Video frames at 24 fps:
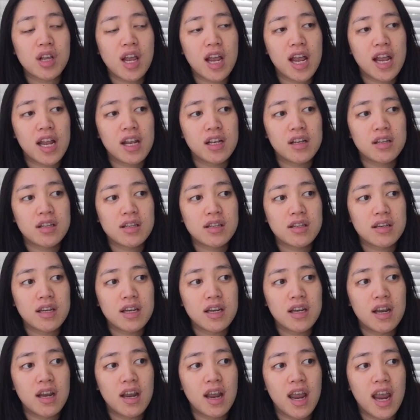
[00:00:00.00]
And
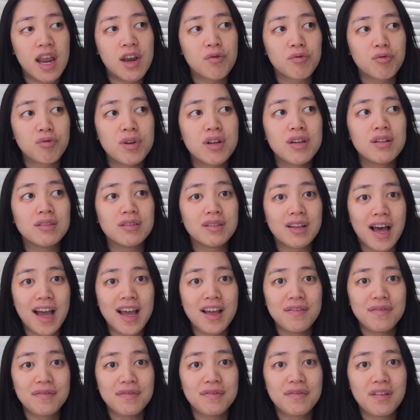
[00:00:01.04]
in real
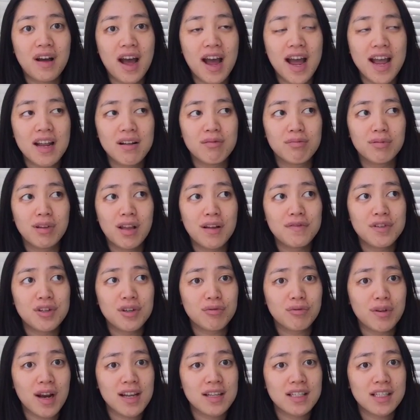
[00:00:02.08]
life, I love to
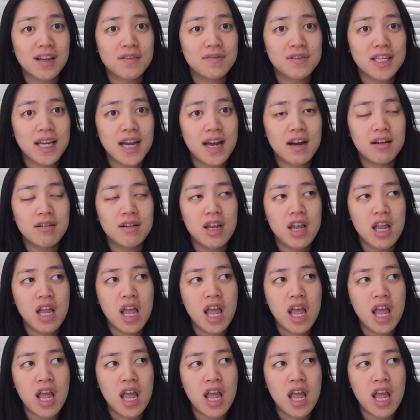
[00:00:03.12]
write stuff down,